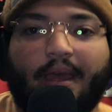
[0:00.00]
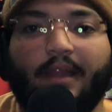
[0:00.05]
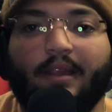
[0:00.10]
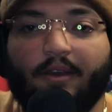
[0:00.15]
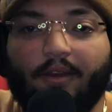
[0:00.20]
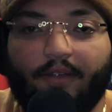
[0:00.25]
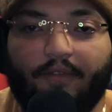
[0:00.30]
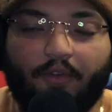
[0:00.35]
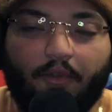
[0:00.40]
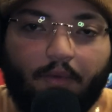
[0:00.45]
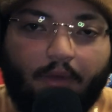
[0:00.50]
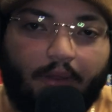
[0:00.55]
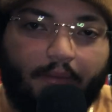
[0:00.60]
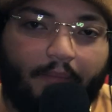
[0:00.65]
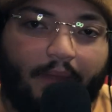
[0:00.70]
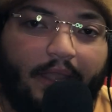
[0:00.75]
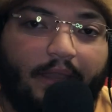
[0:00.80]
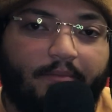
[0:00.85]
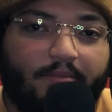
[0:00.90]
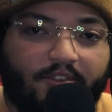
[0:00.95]
Hello everyone,
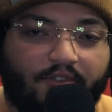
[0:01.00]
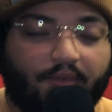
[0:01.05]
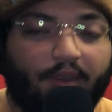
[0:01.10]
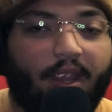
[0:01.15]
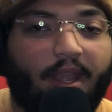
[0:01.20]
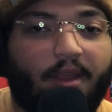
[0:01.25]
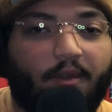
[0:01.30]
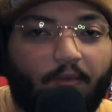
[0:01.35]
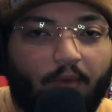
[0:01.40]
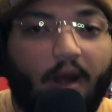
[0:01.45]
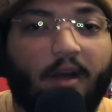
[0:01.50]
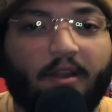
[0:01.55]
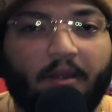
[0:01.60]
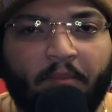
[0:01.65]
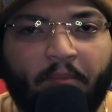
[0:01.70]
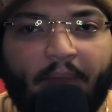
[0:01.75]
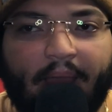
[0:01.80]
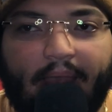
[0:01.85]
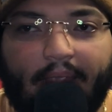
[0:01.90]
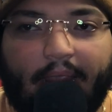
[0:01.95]
my name is Rainey,
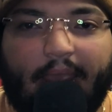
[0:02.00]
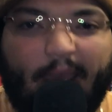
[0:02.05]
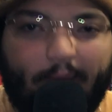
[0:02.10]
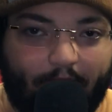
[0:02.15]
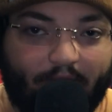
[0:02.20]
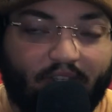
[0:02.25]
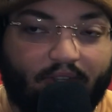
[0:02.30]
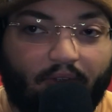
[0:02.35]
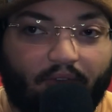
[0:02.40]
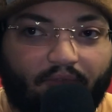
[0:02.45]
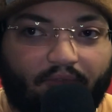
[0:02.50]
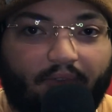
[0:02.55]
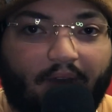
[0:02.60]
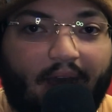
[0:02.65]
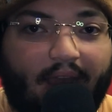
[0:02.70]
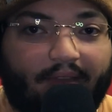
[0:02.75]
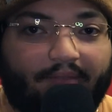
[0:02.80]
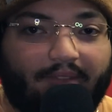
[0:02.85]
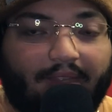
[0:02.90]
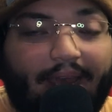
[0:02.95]
welcome back, episode
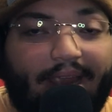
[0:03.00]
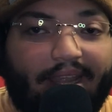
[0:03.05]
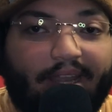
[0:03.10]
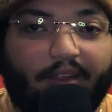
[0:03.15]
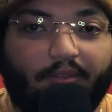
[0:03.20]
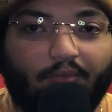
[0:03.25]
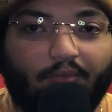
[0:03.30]
5, Lightning